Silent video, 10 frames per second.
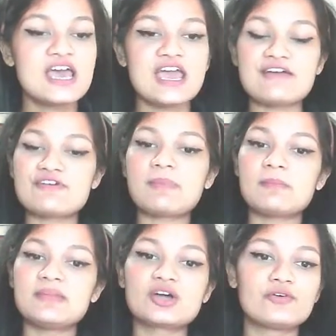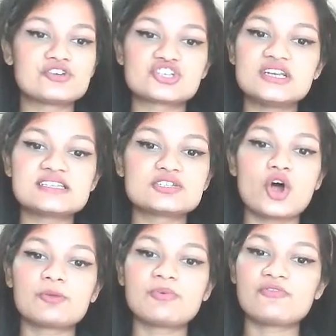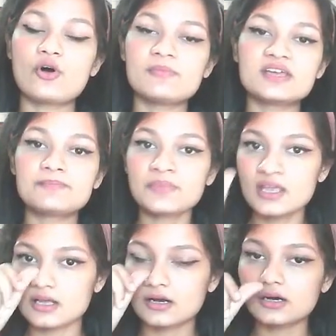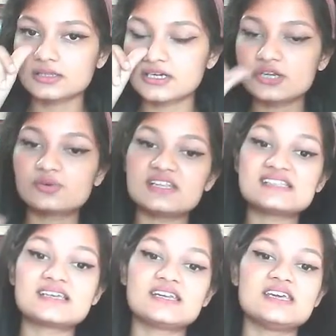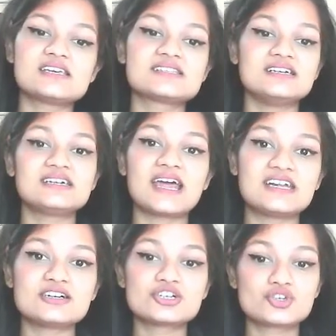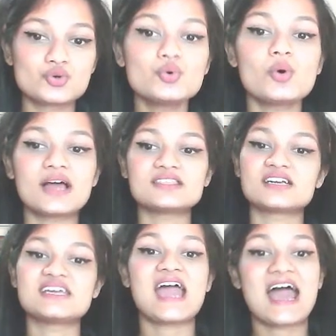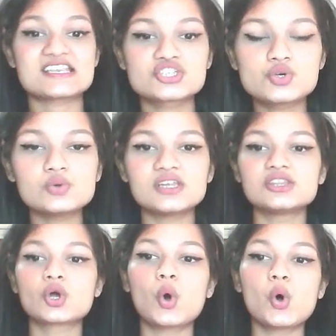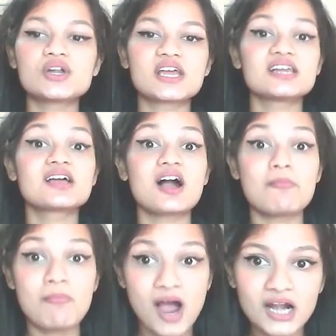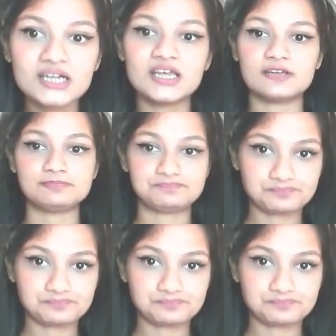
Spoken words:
If a public official is not performing the duties that he is entitled to and that he has to, then the court can command him